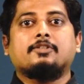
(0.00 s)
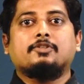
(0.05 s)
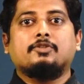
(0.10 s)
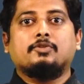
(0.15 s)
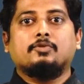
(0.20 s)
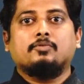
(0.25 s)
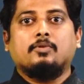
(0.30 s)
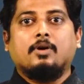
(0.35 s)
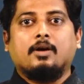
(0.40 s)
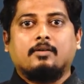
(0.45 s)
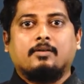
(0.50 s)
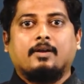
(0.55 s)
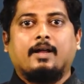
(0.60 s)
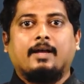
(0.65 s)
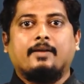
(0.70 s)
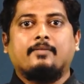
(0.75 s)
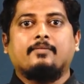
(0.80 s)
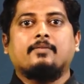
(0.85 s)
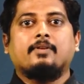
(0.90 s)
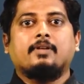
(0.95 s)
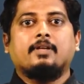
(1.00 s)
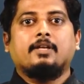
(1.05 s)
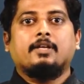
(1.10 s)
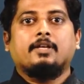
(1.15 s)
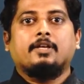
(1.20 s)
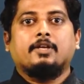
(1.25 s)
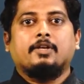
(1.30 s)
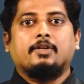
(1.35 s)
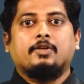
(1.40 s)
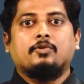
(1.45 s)
to arrive.
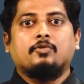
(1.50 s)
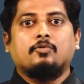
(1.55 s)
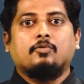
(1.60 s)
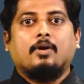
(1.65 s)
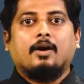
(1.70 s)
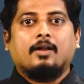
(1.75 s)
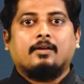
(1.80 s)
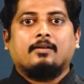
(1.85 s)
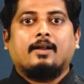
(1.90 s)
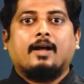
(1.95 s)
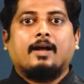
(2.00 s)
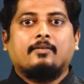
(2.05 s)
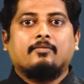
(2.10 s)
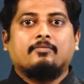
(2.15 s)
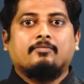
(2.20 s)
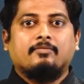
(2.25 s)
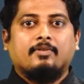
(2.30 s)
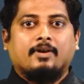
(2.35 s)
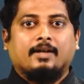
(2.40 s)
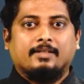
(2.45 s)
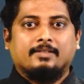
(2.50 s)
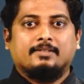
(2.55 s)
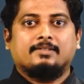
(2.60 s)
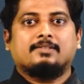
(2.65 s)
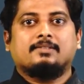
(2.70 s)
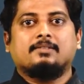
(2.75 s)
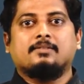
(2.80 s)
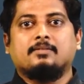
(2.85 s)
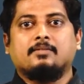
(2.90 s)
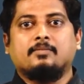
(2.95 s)
You arrive
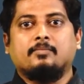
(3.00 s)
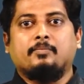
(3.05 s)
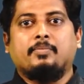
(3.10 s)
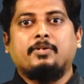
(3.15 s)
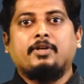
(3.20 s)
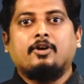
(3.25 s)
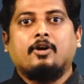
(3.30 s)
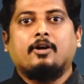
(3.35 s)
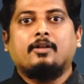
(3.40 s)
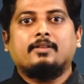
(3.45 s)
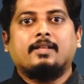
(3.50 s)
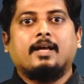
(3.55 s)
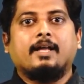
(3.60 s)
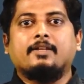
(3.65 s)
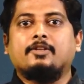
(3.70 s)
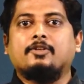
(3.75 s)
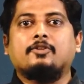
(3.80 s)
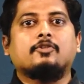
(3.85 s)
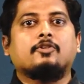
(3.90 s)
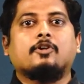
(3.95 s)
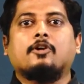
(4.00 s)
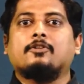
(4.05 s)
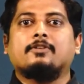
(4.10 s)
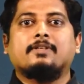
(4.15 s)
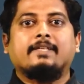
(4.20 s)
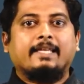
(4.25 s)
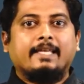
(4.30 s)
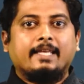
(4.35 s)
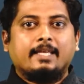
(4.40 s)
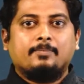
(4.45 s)
once. Beyond that, you
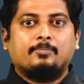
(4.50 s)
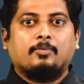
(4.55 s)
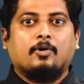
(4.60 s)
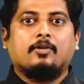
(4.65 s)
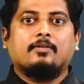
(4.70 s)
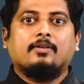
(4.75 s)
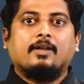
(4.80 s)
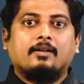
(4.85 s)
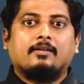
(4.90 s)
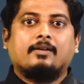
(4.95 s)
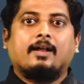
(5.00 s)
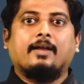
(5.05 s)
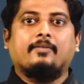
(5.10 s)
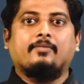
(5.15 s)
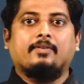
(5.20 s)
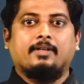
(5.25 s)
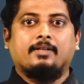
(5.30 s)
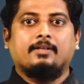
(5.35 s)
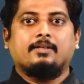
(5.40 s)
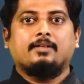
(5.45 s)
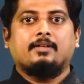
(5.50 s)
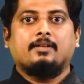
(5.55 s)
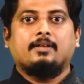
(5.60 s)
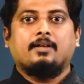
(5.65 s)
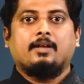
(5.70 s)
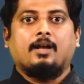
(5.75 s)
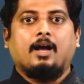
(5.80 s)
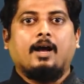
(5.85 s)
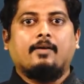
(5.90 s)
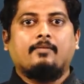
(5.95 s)
can't keep on arriving.
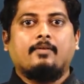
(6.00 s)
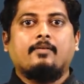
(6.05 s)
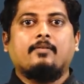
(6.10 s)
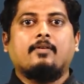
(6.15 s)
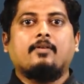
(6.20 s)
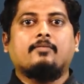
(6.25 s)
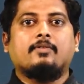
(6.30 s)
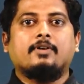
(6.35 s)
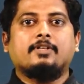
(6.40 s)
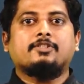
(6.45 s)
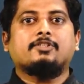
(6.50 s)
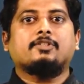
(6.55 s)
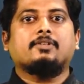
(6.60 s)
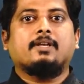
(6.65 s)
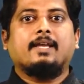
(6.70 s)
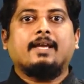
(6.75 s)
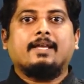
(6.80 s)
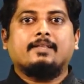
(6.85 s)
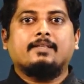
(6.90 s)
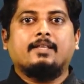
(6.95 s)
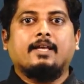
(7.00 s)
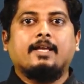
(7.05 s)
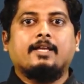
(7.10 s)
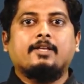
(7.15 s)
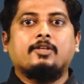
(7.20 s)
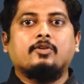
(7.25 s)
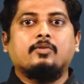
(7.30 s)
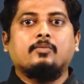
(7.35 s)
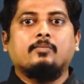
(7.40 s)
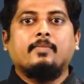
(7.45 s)
However, once you get there,
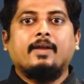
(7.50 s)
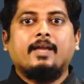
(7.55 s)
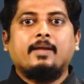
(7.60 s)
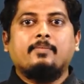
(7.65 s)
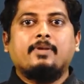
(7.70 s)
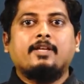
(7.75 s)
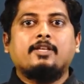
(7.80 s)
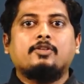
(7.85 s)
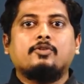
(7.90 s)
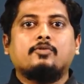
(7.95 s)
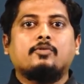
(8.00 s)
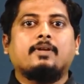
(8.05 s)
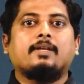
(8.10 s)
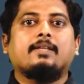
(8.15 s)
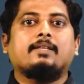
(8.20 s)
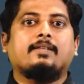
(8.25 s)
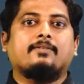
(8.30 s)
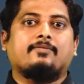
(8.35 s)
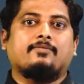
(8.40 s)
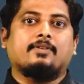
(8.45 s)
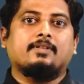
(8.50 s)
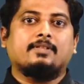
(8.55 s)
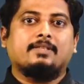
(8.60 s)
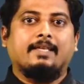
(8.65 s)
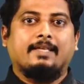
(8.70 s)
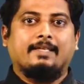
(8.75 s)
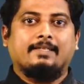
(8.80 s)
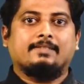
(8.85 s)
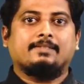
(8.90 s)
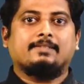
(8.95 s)
you may be doing different
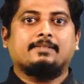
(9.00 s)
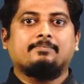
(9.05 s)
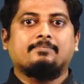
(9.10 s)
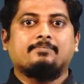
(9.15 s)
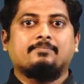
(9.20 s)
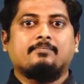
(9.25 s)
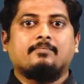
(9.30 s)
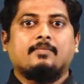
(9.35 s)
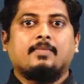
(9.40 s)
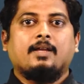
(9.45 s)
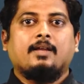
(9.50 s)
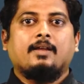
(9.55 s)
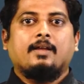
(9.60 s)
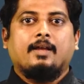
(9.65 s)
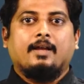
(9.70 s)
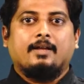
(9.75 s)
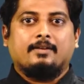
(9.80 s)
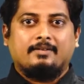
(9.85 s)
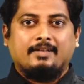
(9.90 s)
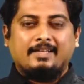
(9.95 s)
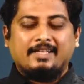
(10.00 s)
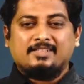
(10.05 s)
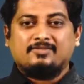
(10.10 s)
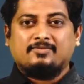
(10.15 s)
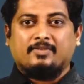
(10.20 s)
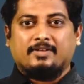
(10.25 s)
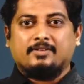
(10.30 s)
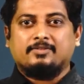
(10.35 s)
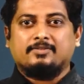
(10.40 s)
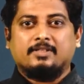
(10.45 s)
things, at least
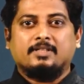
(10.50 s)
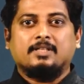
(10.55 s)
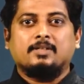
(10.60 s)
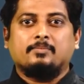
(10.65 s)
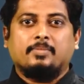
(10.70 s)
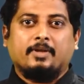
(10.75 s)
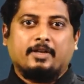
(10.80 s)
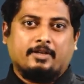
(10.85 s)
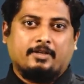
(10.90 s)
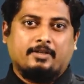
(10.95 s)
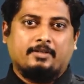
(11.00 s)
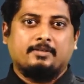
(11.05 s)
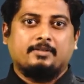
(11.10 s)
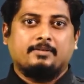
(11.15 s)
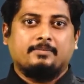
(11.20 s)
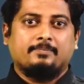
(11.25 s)
for a certain period.